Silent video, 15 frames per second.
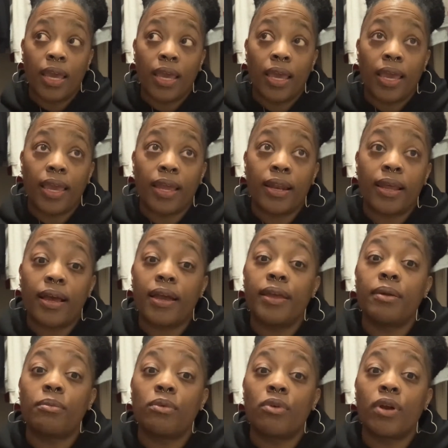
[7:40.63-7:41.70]
And I
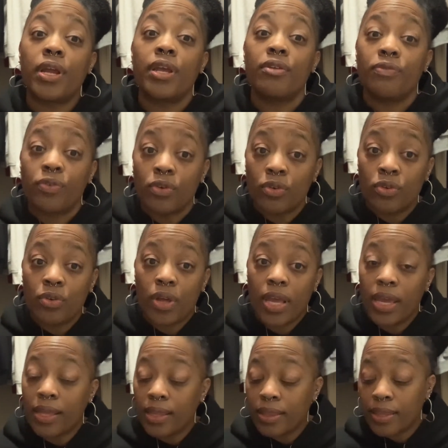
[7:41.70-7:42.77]
am grateful
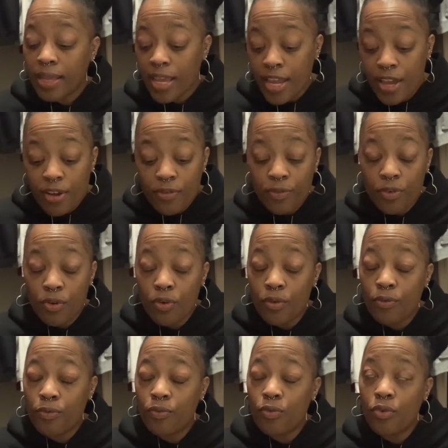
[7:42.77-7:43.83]
and thankful
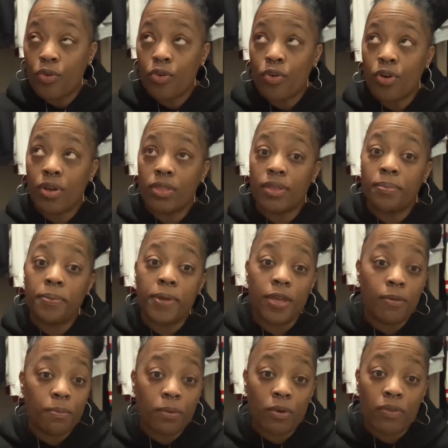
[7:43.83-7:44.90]
for the
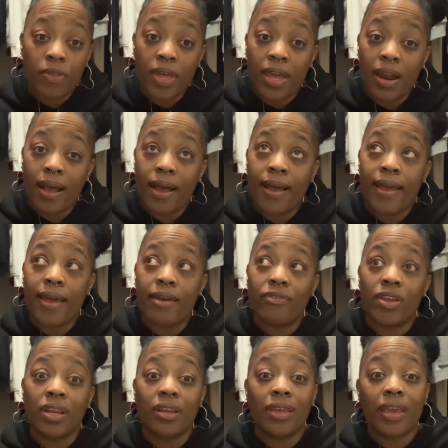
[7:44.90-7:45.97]
people that I have
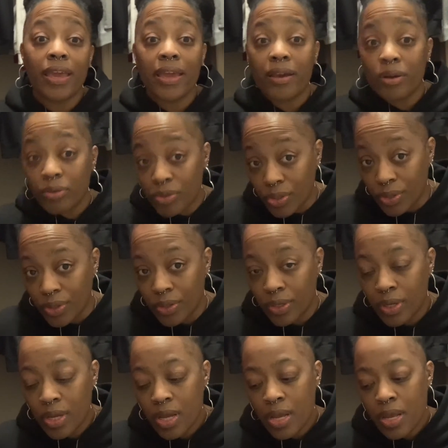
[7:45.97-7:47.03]
encountered.
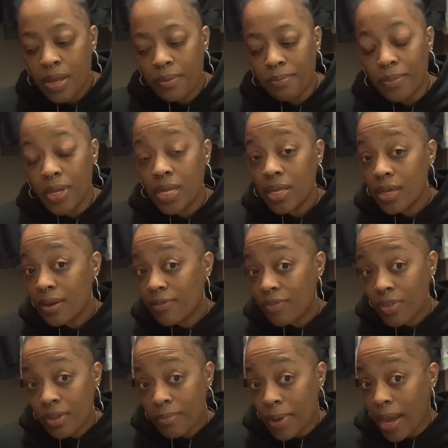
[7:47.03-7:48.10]
Many of
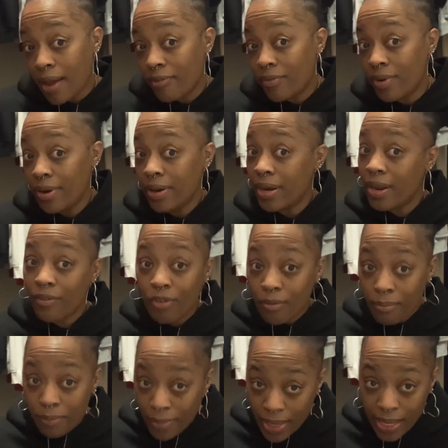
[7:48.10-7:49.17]
them I've never
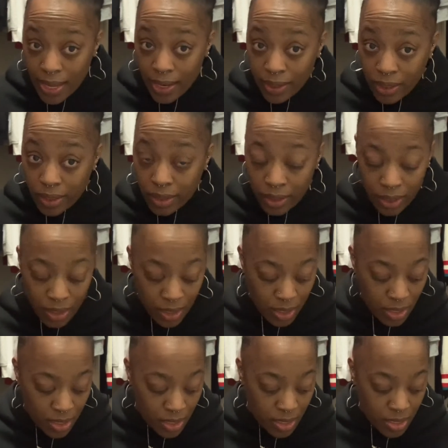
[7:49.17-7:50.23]
met
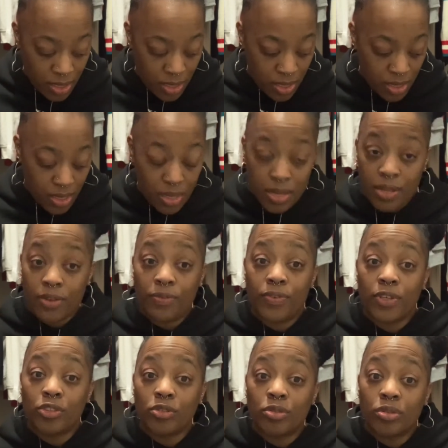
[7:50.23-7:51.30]
in the
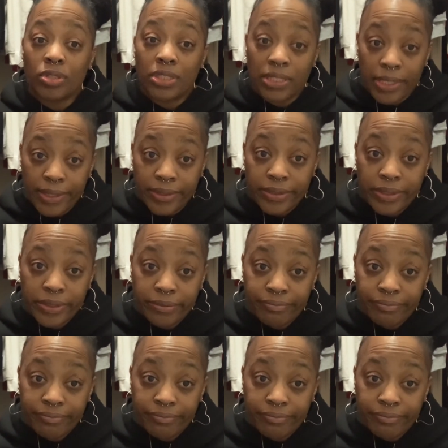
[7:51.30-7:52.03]
physical sense.